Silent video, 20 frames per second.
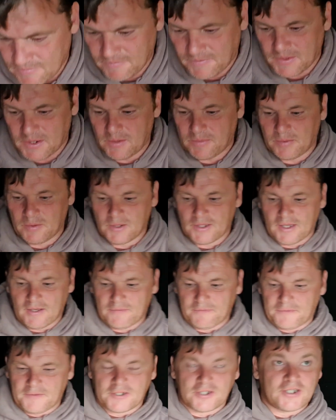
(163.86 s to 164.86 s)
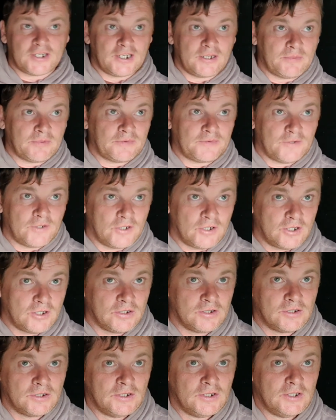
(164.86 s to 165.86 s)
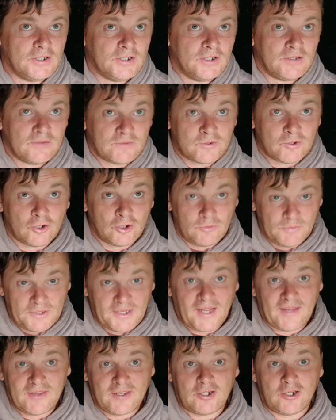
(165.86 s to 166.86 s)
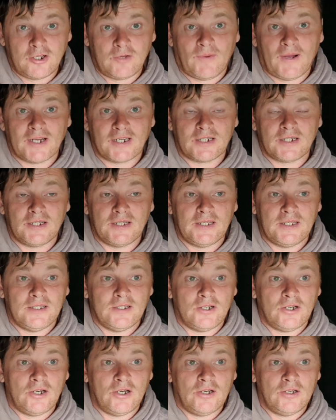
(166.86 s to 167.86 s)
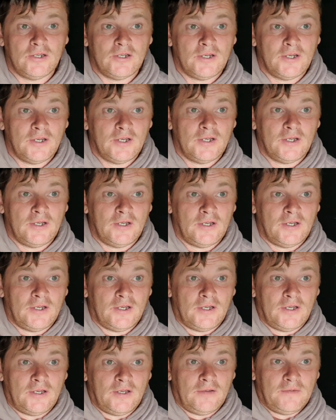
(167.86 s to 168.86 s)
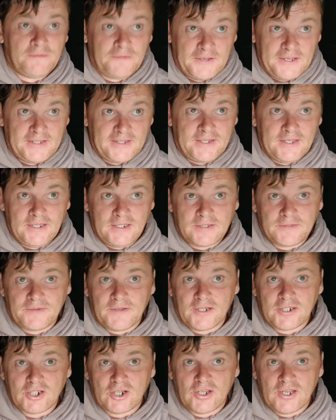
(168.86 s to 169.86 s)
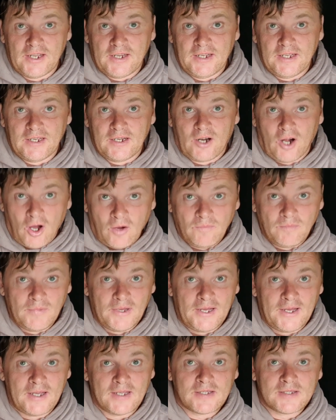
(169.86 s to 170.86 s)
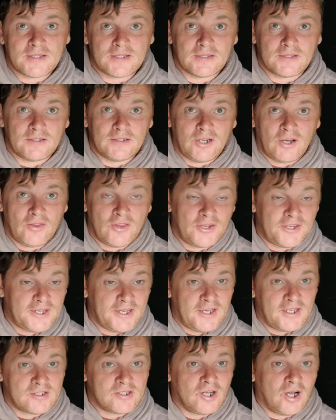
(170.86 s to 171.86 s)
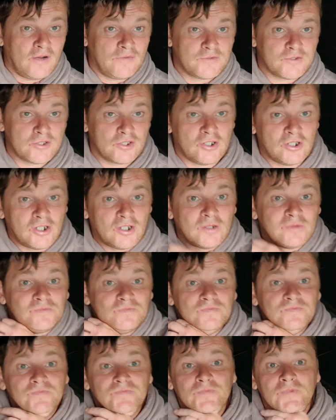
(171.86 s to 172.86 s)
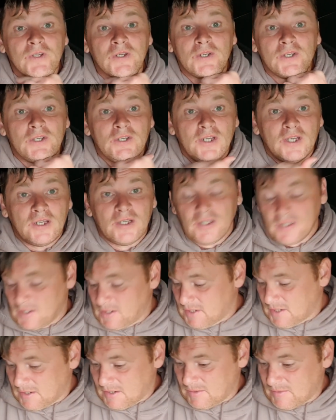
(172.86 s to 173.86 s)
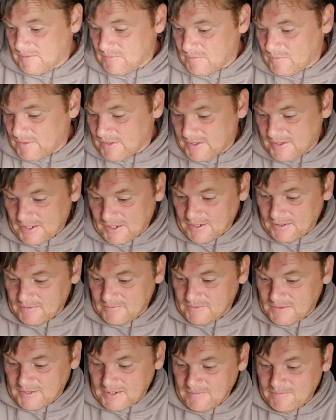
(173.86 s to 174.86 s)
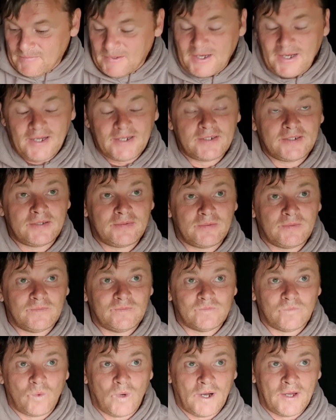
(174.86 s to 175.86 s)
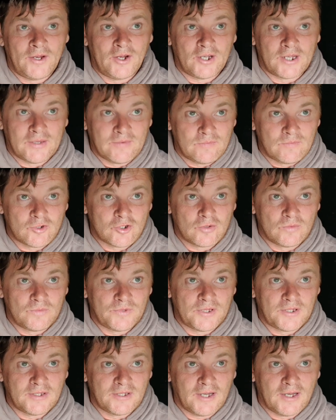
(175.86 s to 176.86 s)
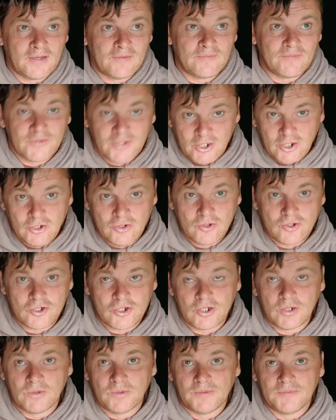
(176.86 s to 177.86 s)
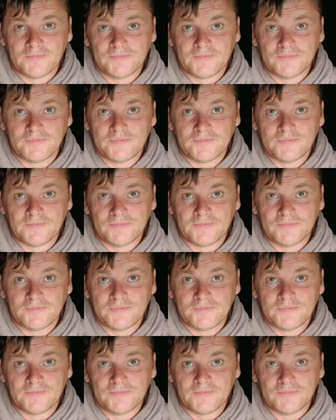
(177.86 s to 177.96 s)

and people that have fished here before told me that they do actually feed these fish in here on maize on the days off. So with that in mind, why not give them something that they're used to?